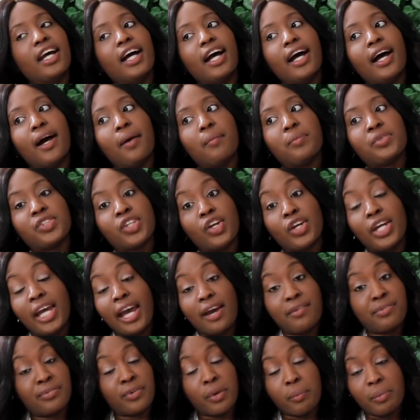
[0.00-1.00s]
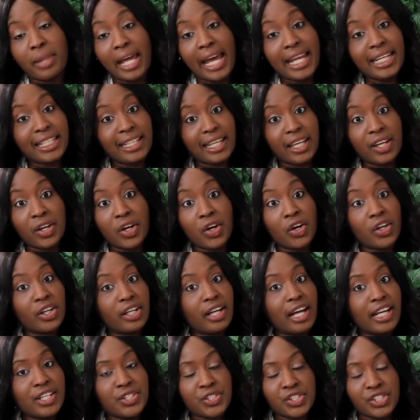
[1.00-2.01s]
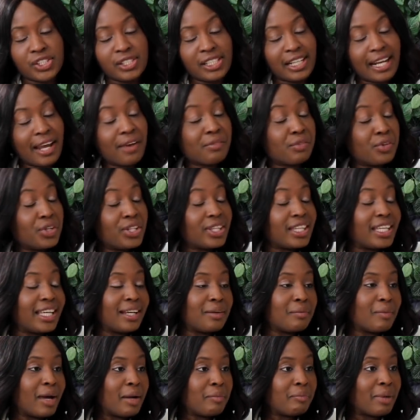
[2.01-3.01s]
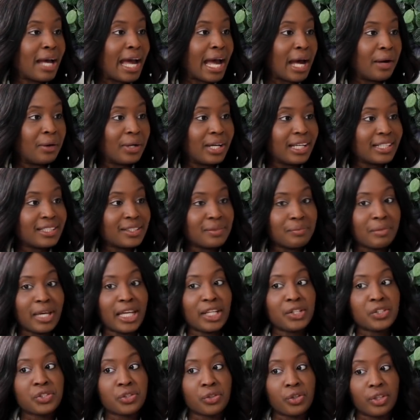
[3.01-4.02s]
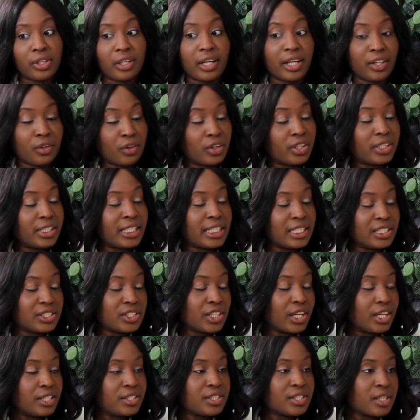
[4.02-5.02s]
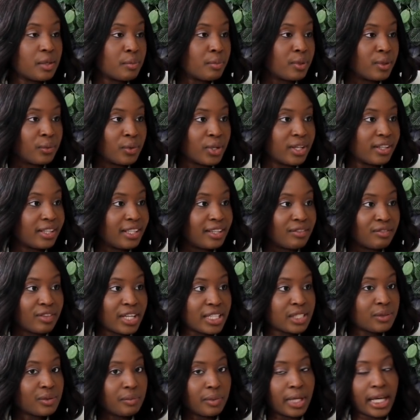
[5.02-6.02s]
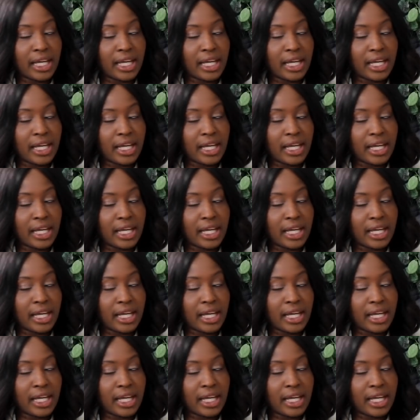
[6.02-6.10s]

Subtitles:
From that day on, I just did everything in my power to make sure that I got an internship in one of the investment